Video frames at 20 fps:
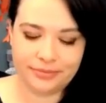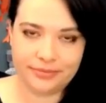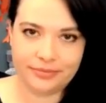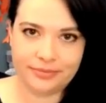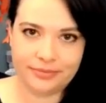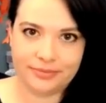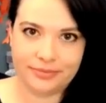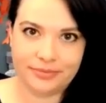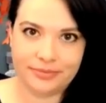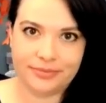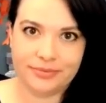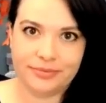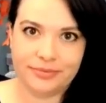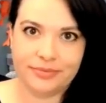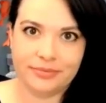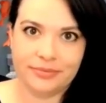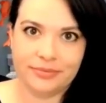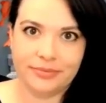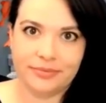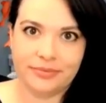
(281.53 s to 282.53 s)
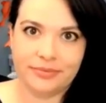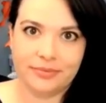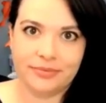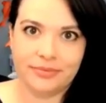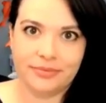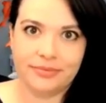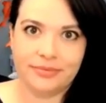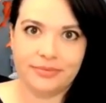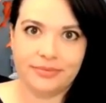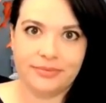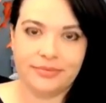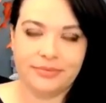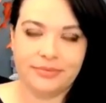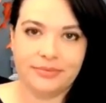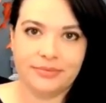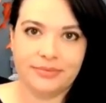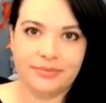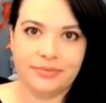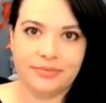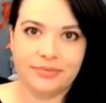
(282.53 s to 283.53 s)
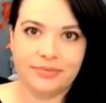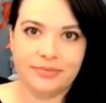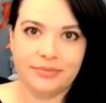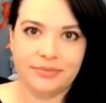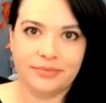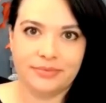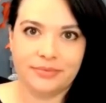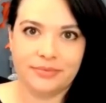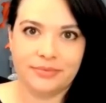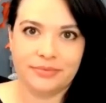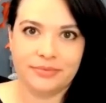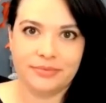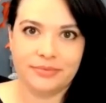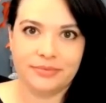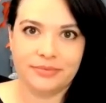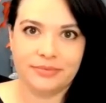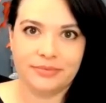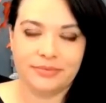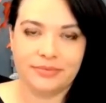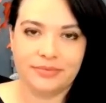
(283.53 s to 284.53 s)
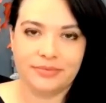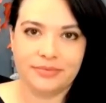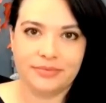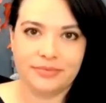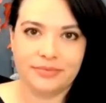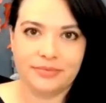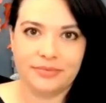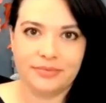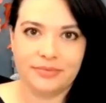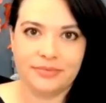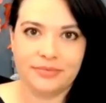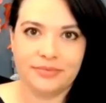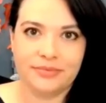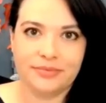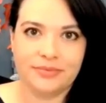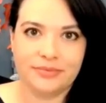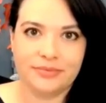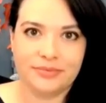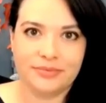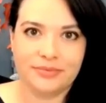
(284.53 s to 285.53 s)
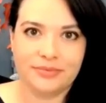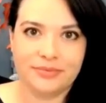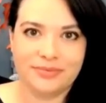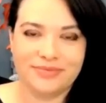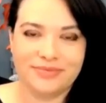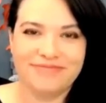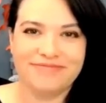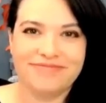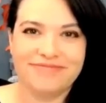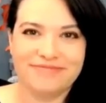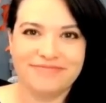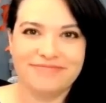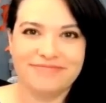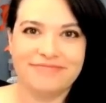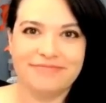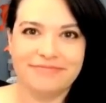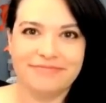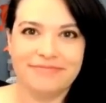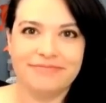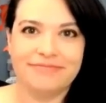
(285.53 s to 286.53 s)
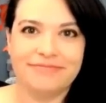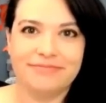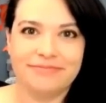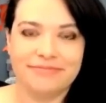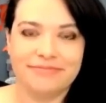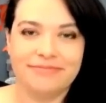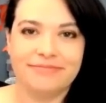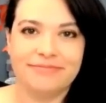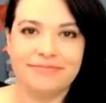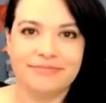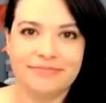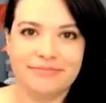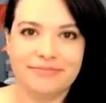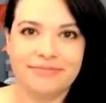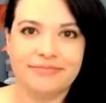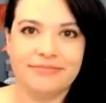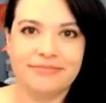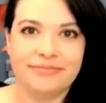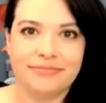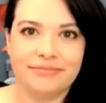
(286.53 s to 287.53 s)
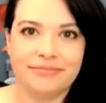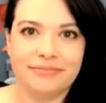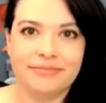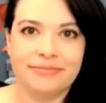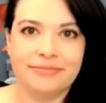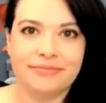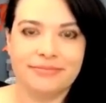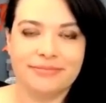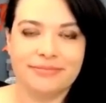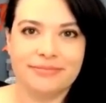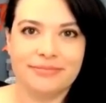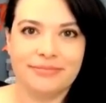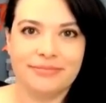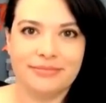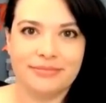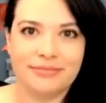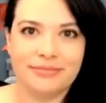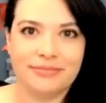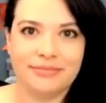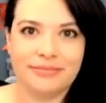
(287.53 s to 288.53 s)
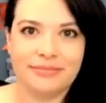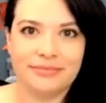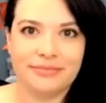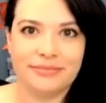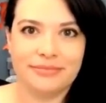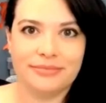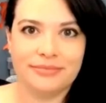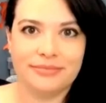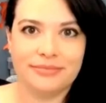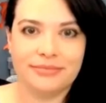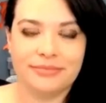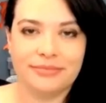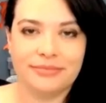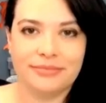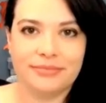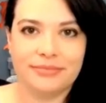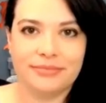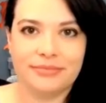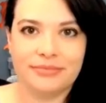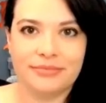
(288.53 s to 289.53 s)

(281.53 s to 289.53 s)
(not speaking)